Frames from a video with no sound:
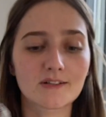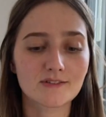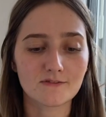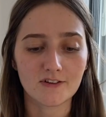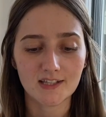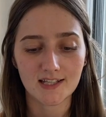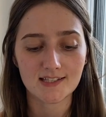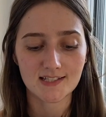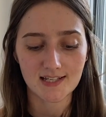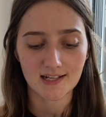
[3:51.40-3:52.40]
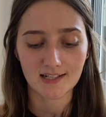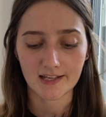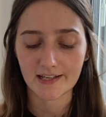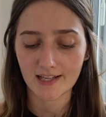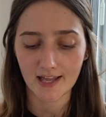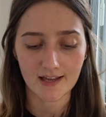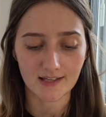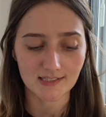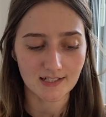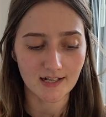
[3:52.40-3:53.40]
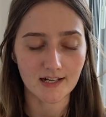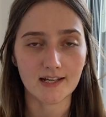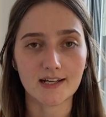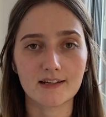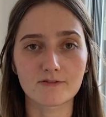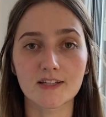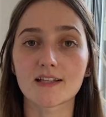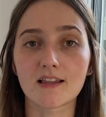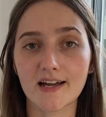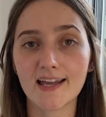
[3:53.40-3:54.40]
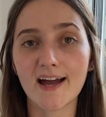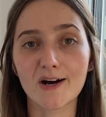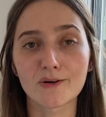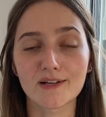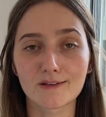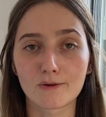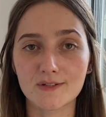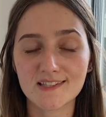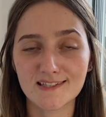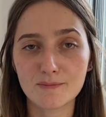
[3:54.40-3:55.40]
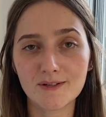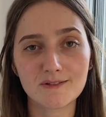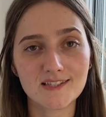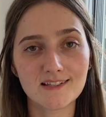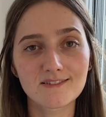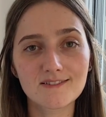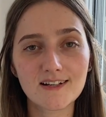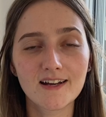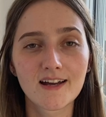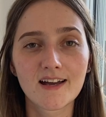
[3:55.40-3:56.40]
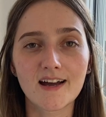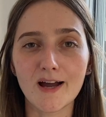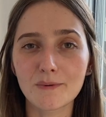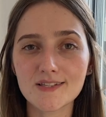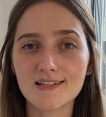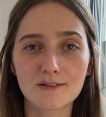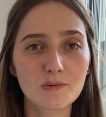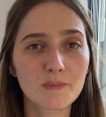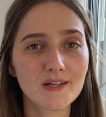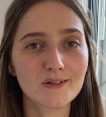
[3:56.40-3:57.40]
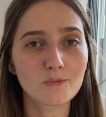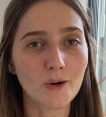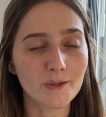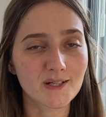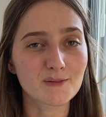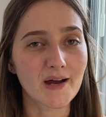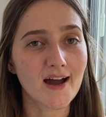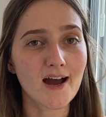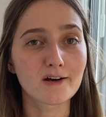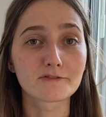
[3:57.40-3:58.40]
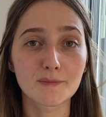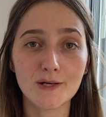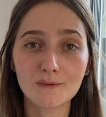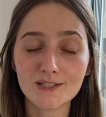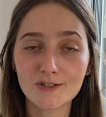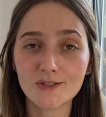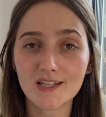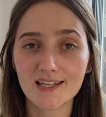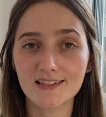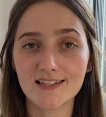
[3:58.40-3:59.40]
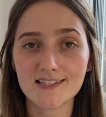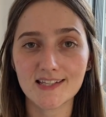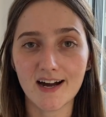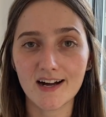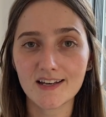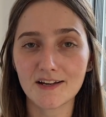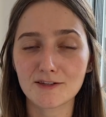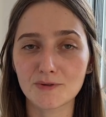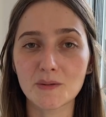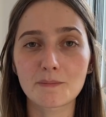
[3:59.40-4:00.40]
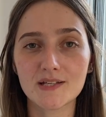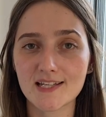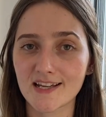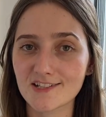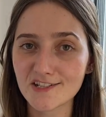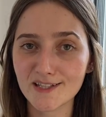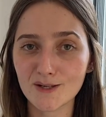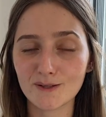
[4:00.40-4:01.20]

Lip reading: It was a really easy technique, and I really like how it looks in the pure silk. I was a little bit worried about how ribbing would look in this yarn. I thought it potentially could